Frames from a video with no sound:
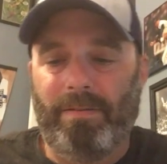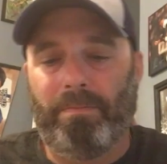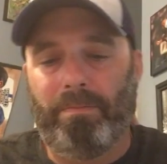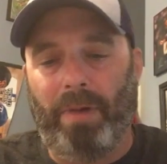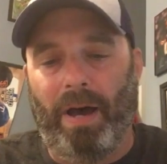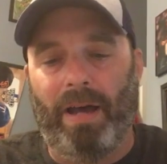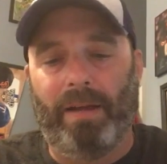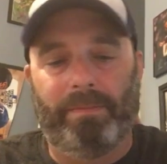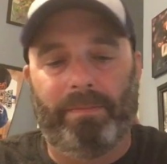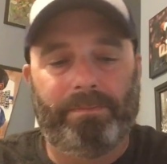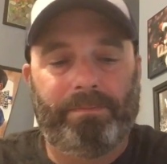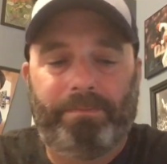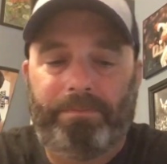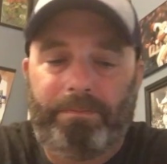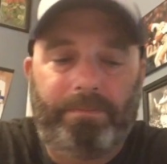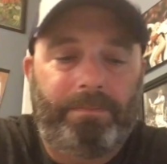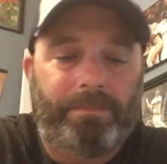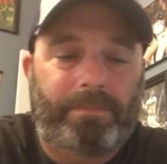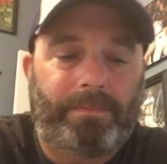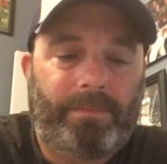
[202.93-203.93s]
but
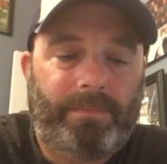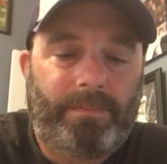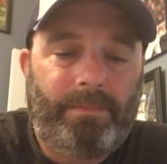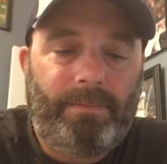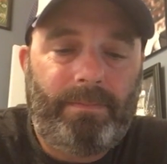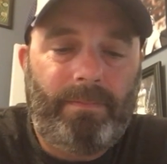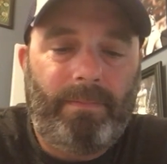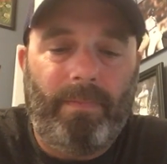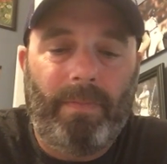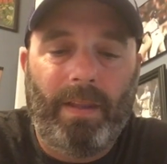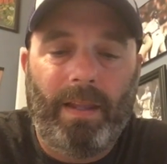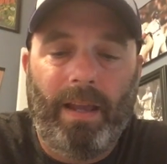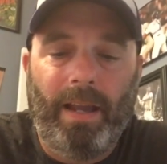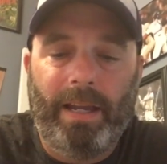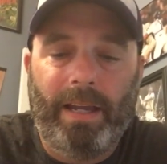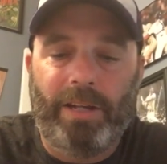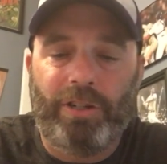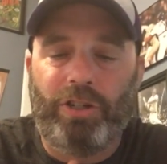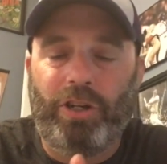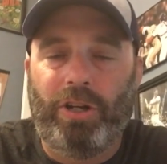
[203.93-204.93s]
I
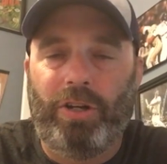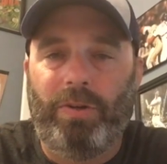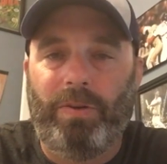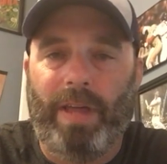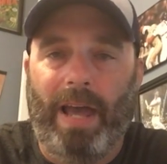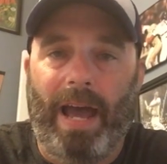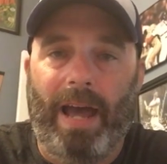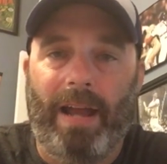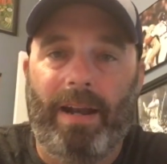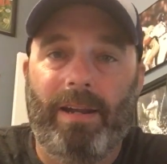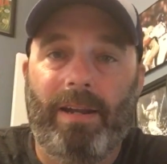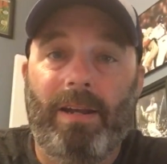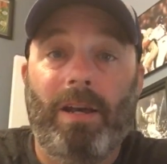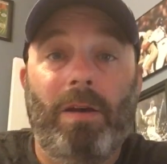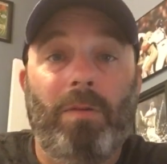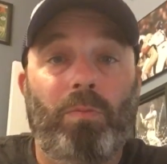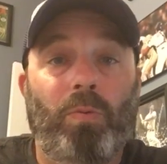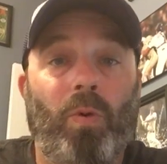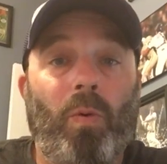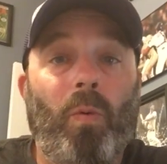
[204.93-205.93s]
guess you could do that.
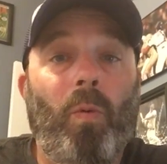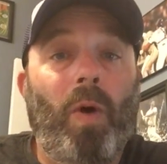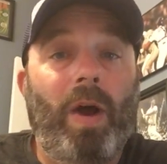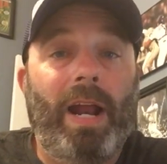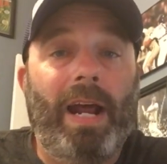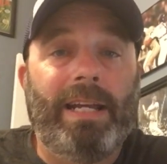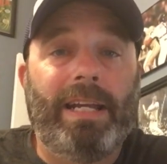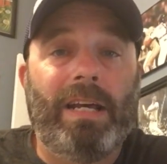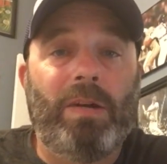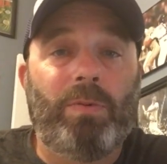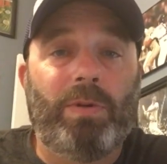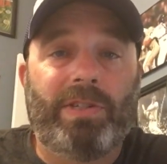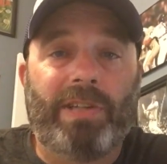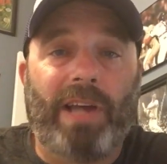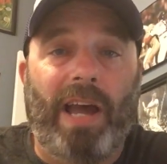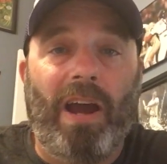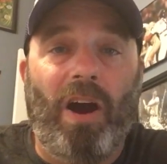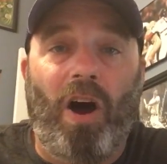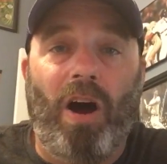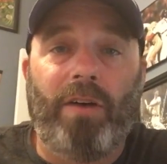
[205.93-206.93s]
Well, what I did was
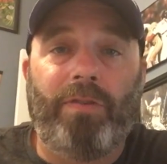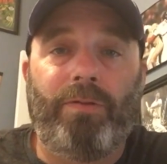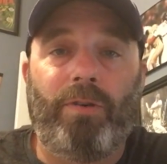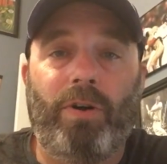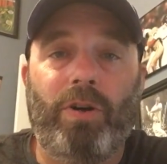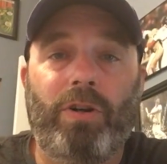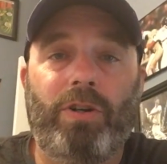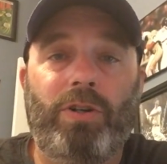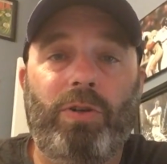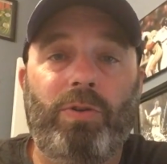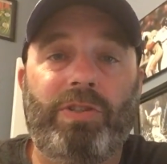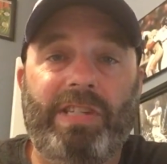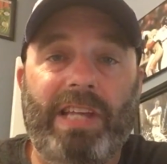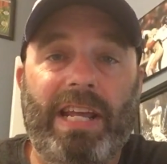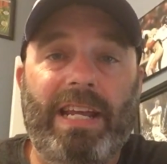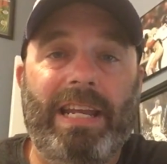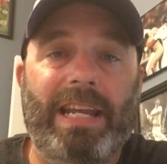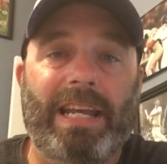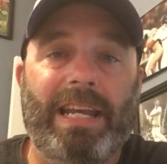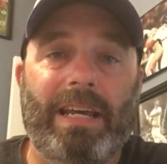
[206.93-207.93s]
I offered to
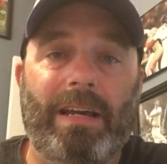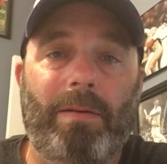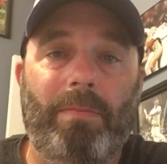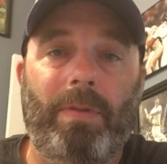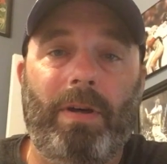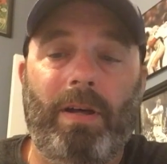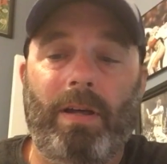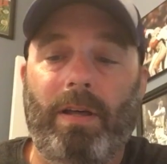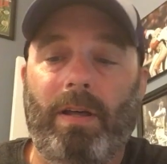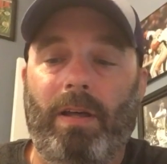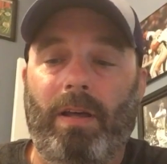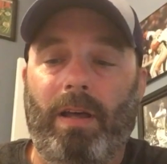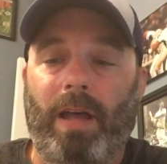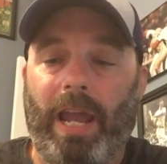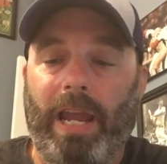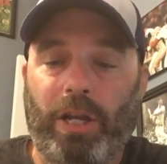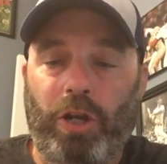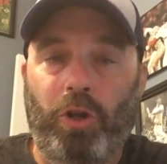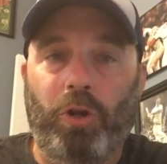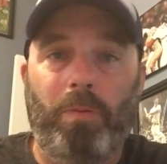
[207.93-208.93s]
send him
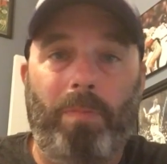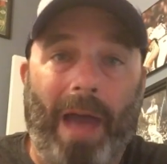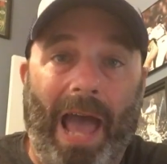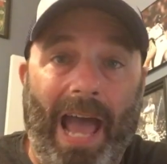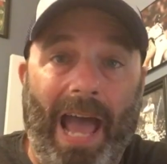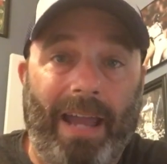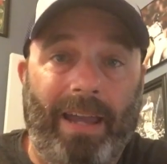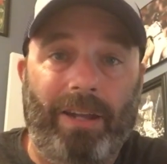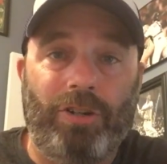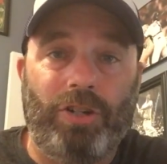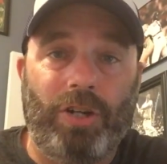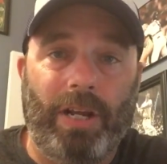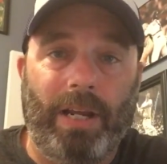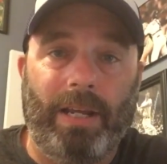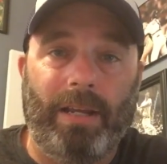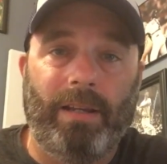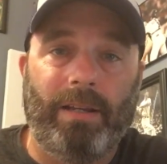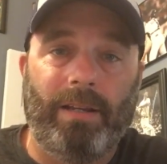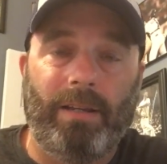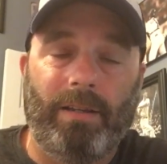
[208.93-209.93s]
a new
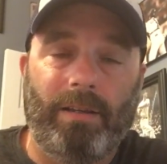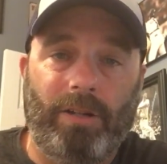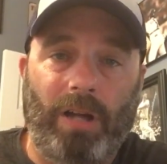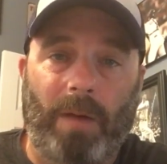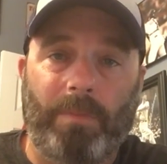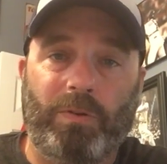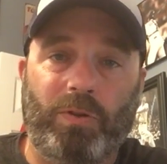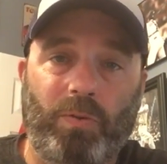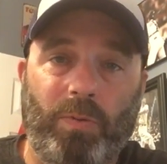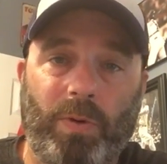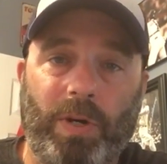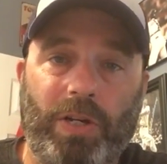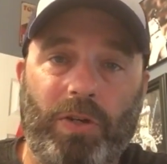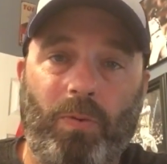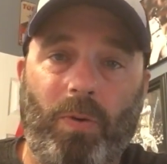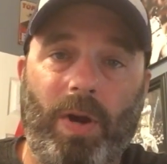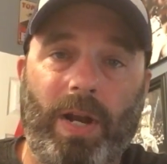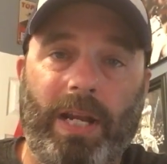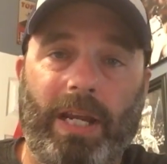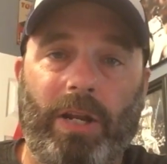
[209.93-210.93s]
packaging, Topps
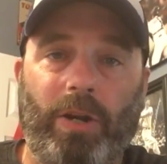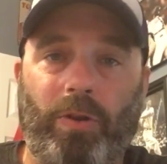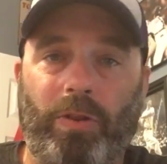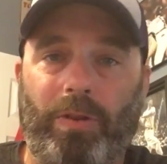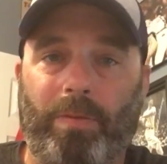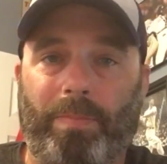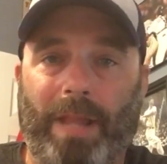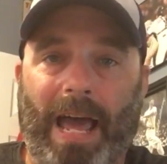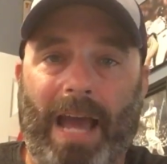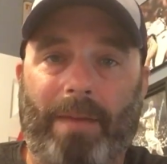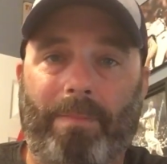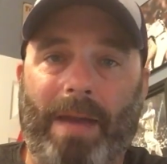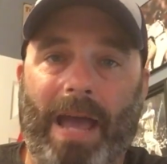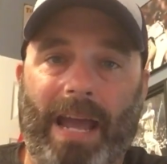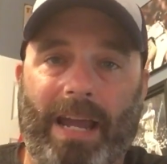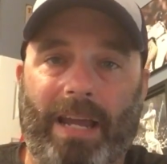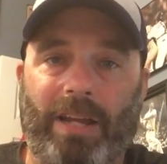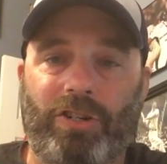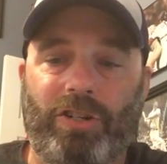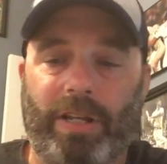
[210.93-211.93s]
2020, you know, the black
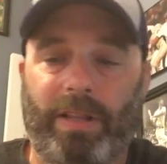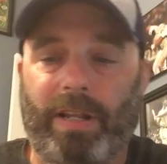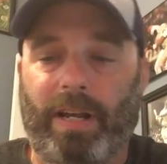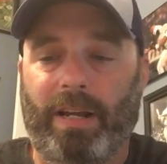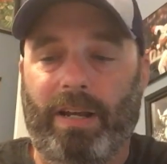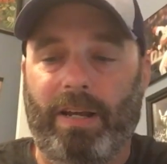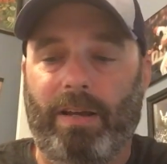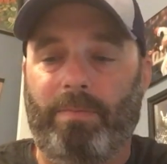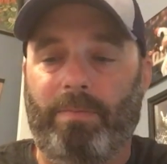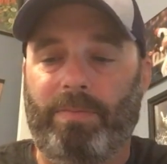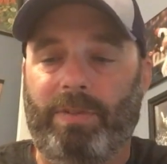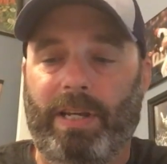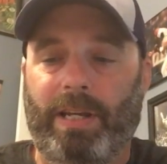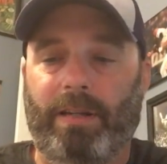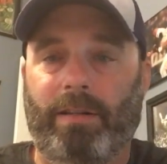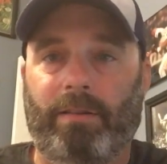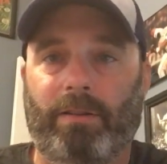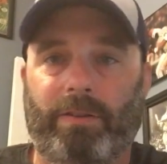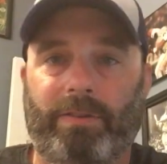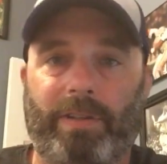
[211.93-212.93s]
packaging that it comes
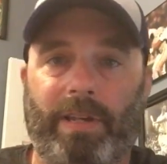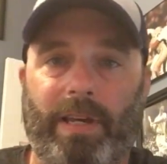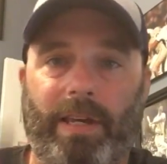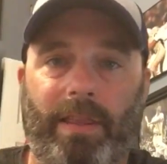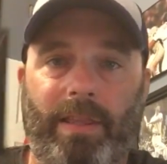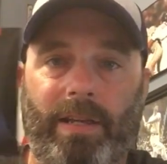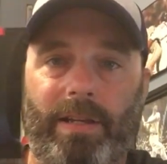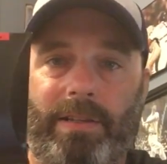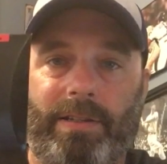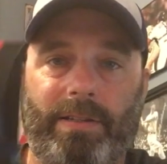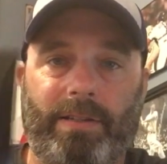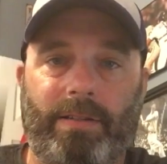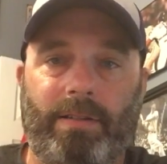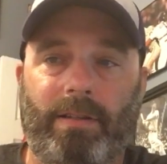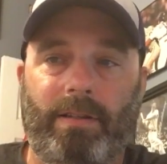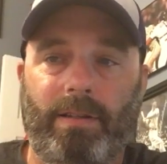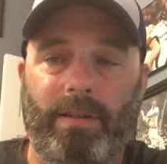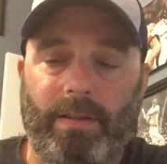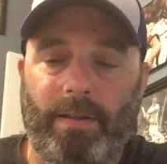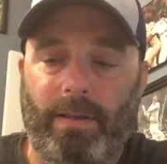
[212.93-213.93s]
in, looks like this,
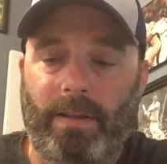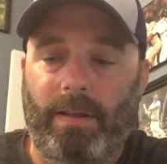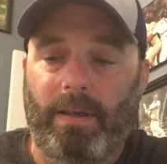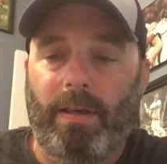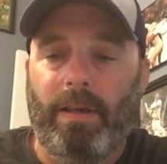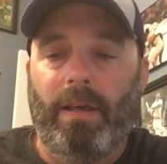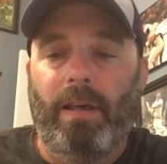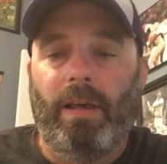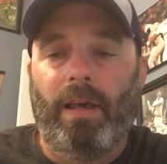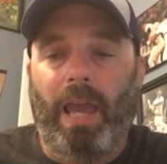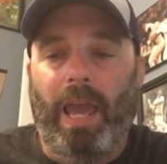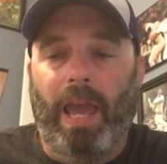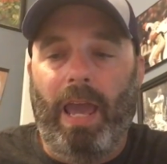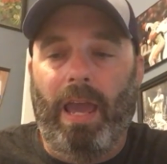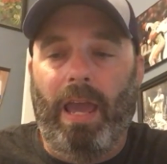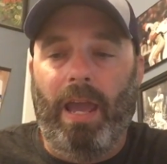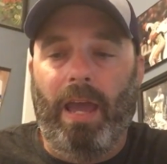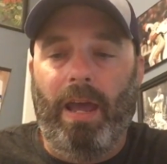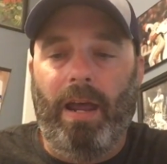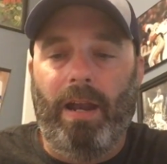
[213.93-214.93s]

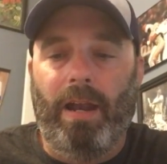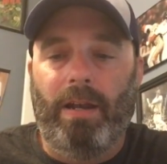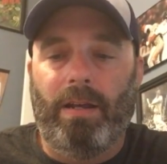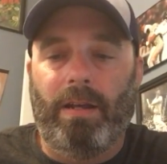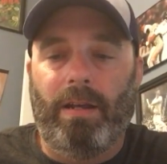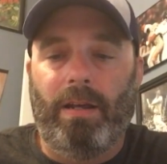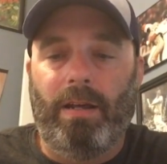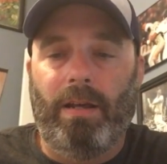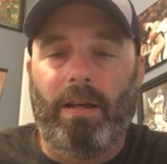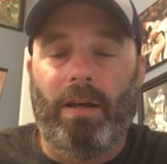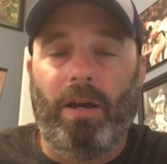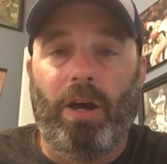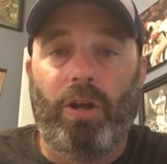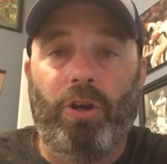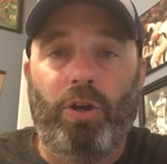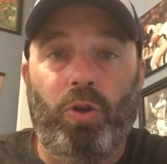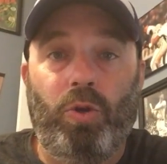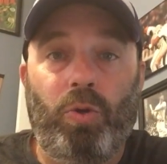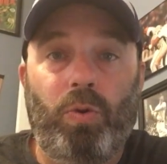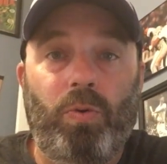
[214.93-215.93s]
and a
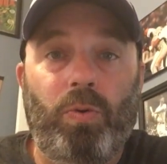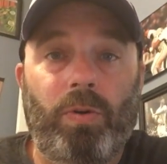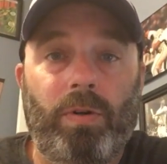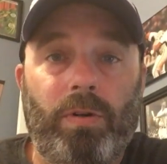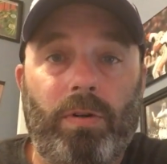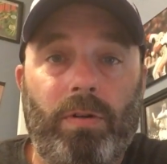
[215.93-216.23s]
new